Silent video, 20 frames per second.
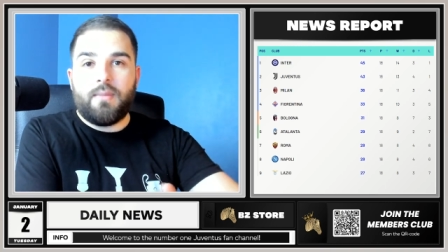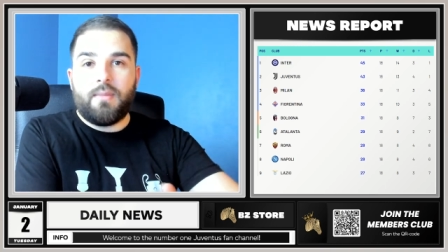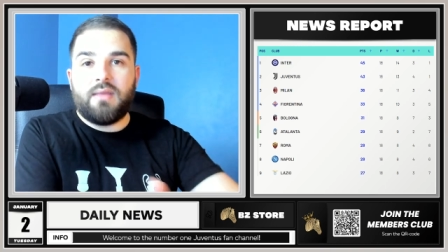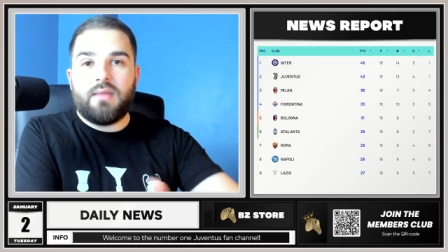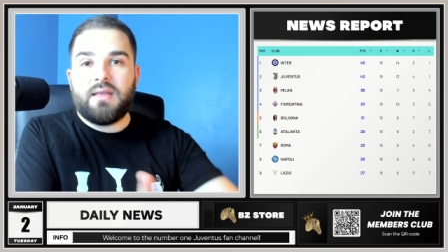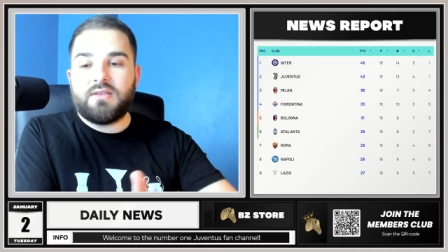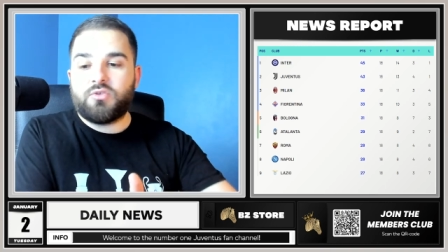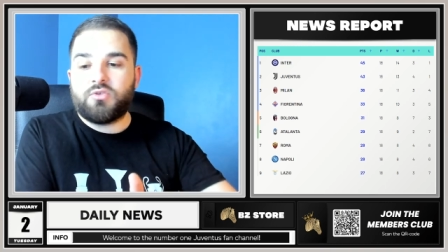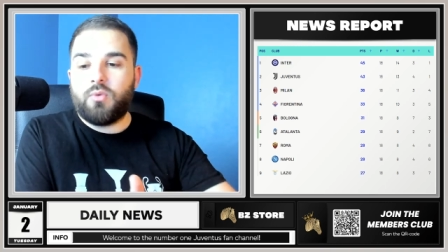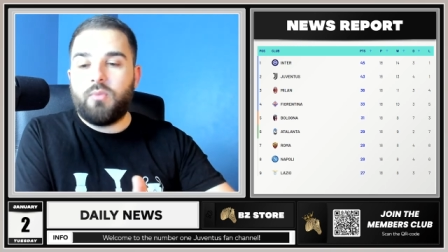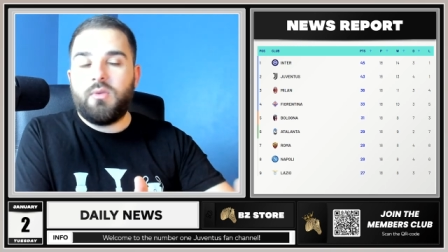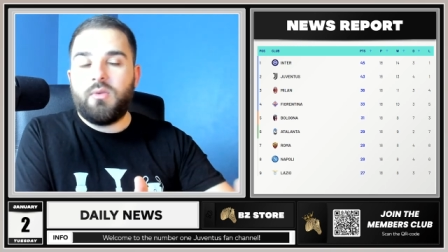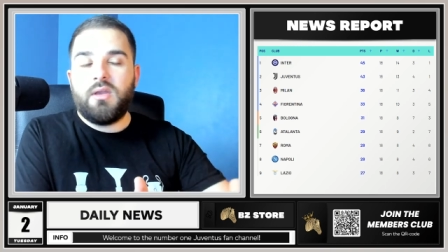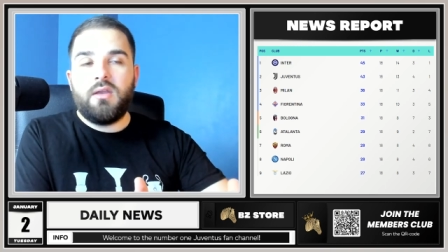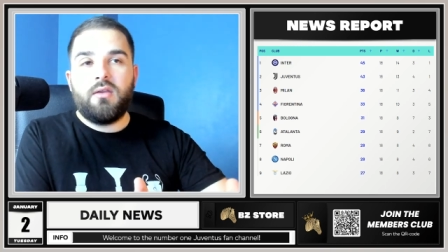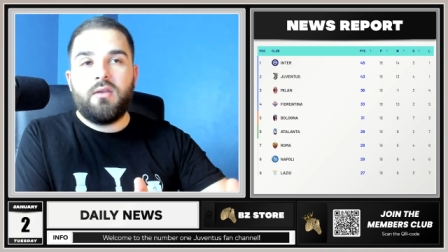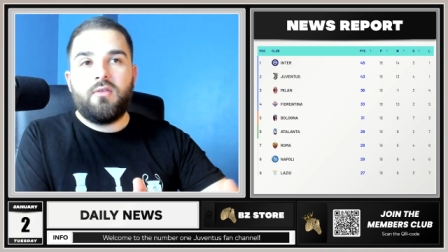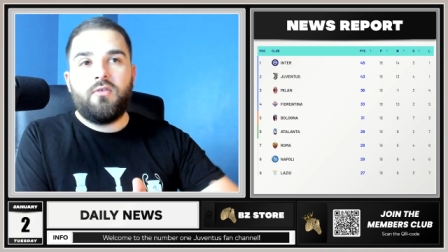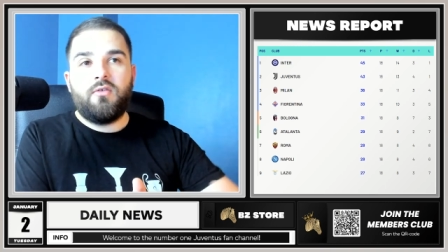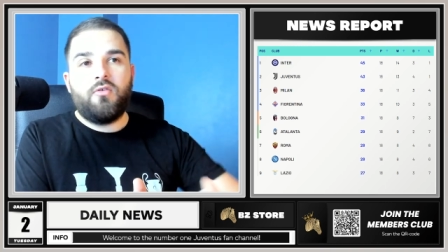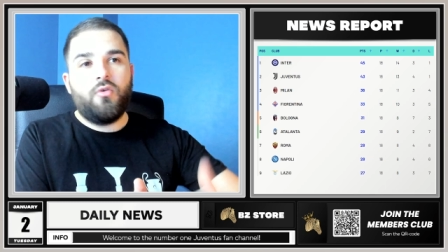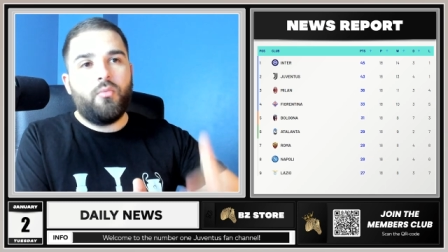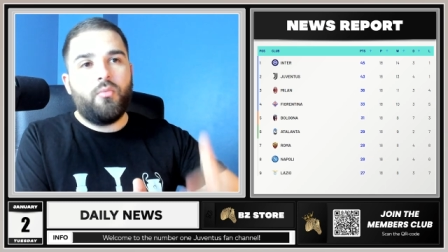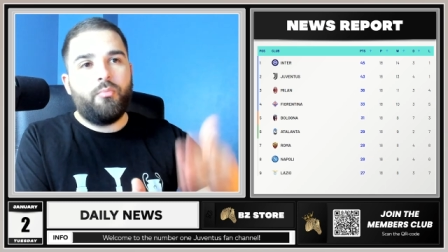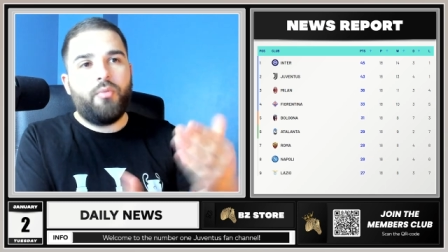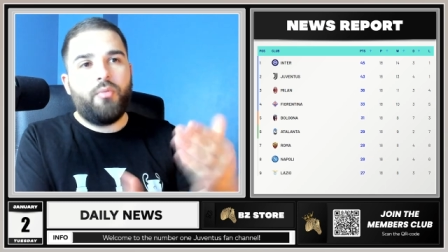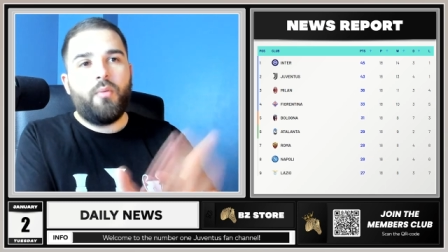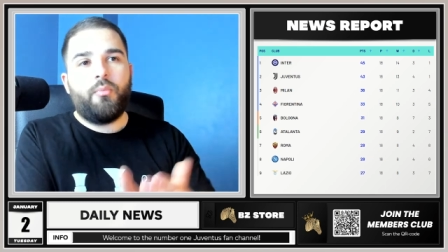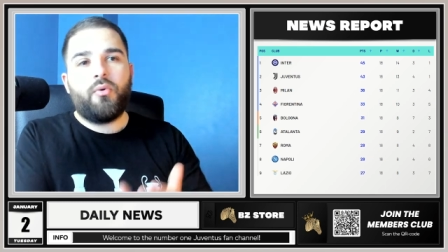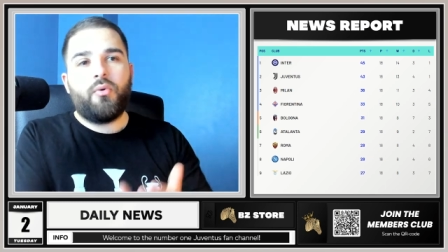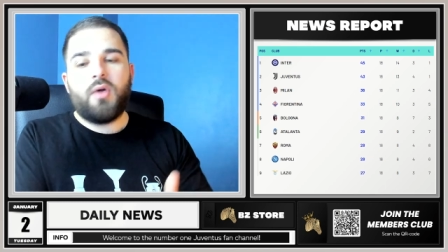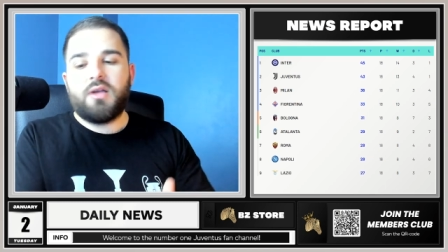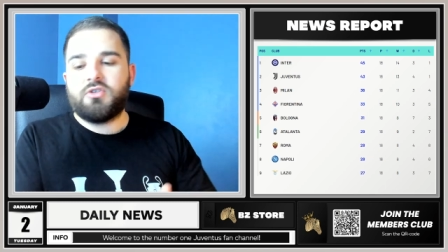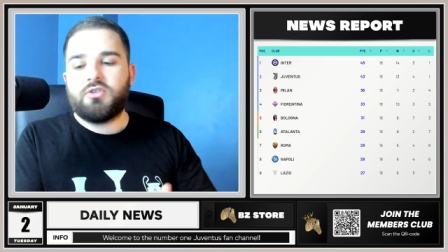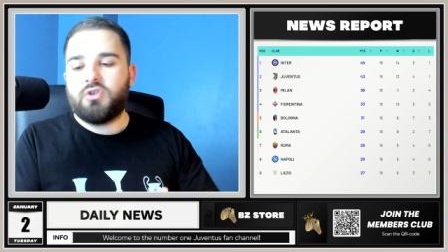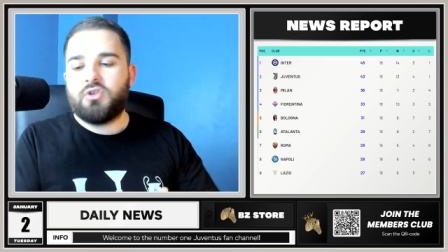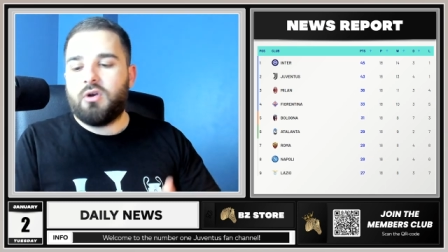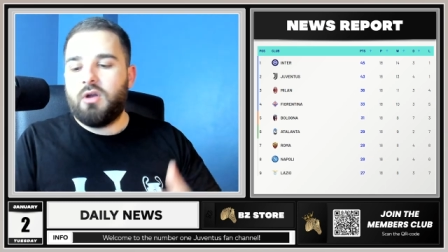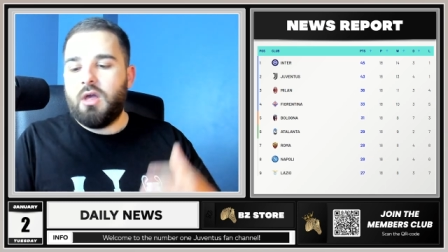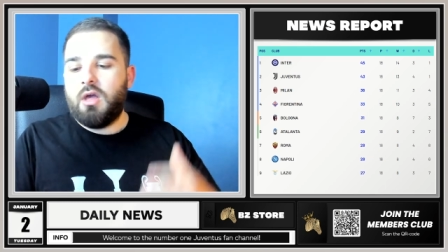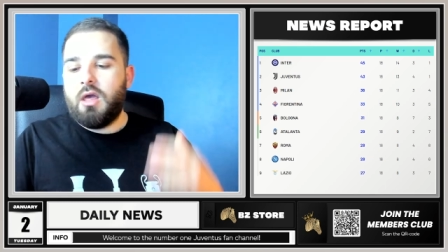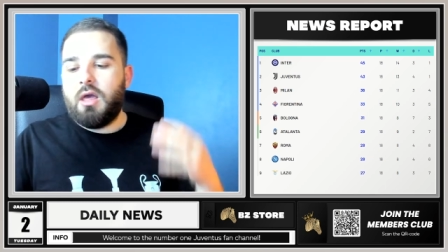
and that's what we needed to do, put pressure,